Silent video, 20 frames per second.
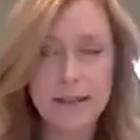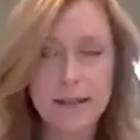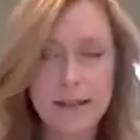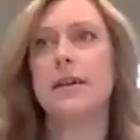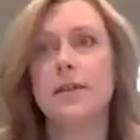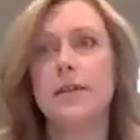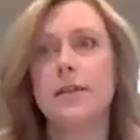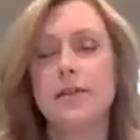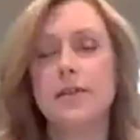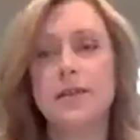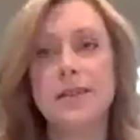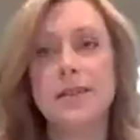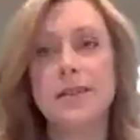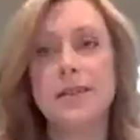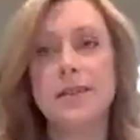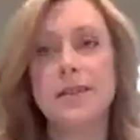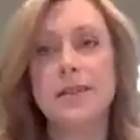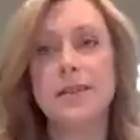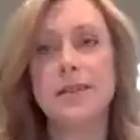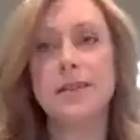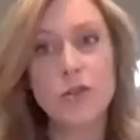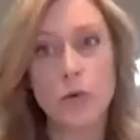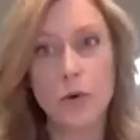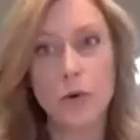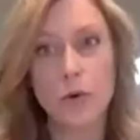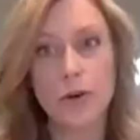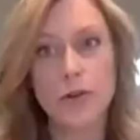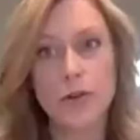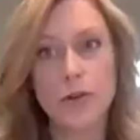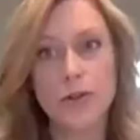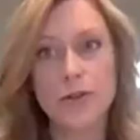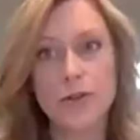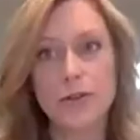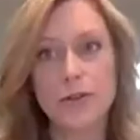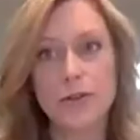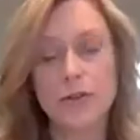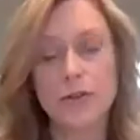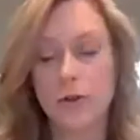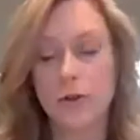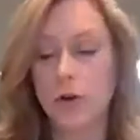the discourse
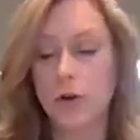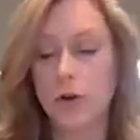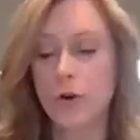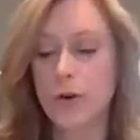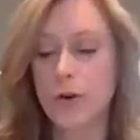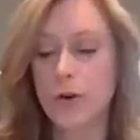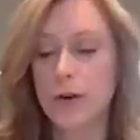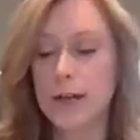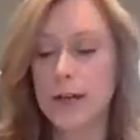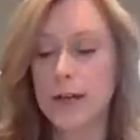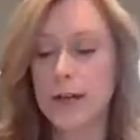created.